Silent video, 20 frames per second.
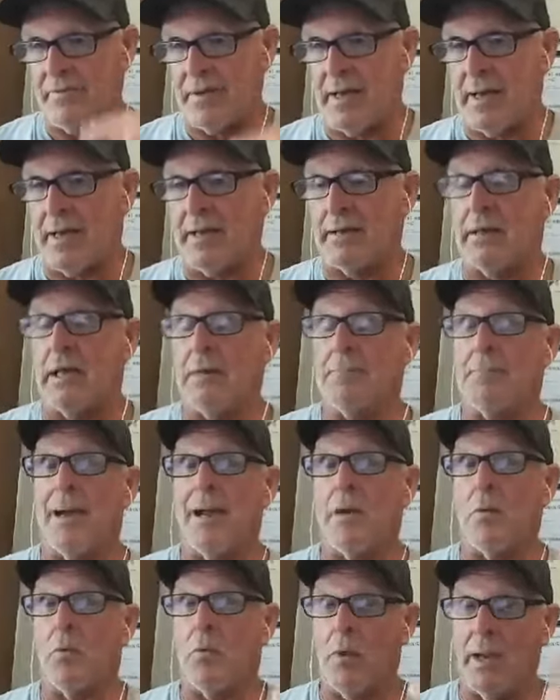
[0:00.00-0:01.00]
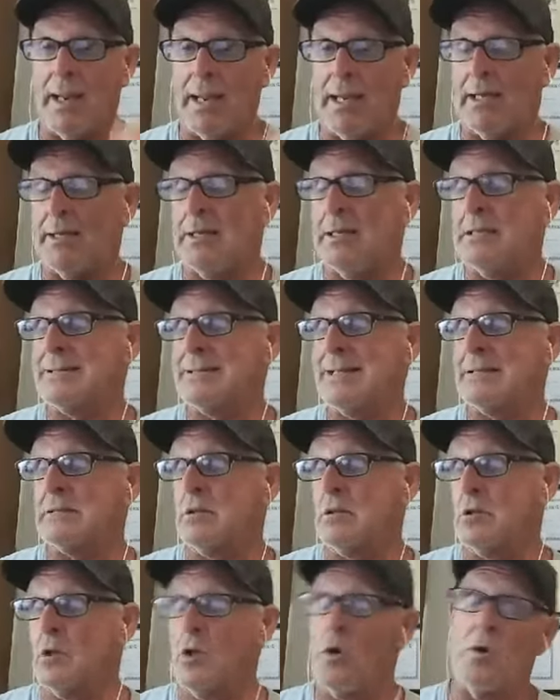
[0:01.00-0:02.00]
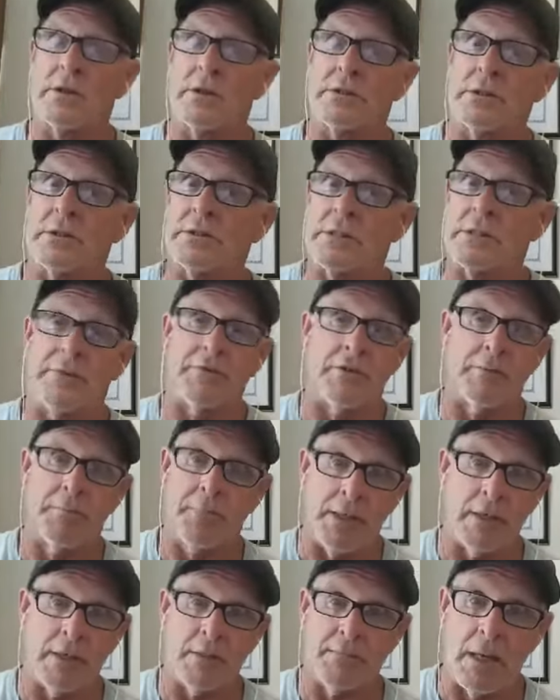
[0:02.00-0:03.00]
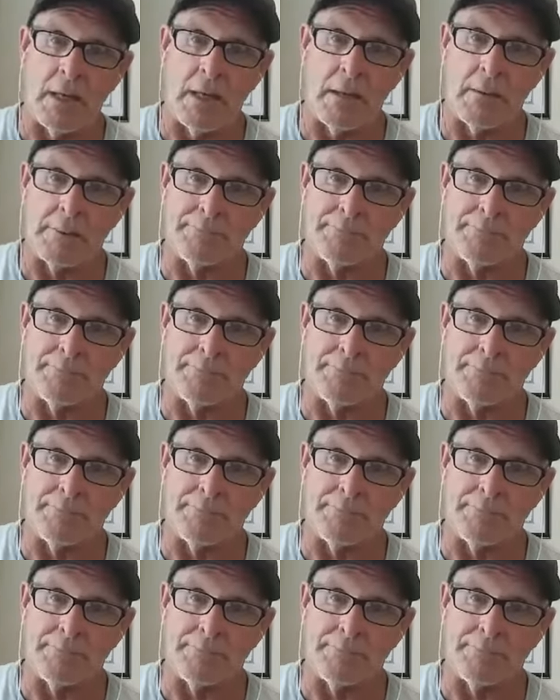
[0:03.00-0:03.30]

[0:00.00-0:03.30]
fat and my weight is at the lowest it's ever been in my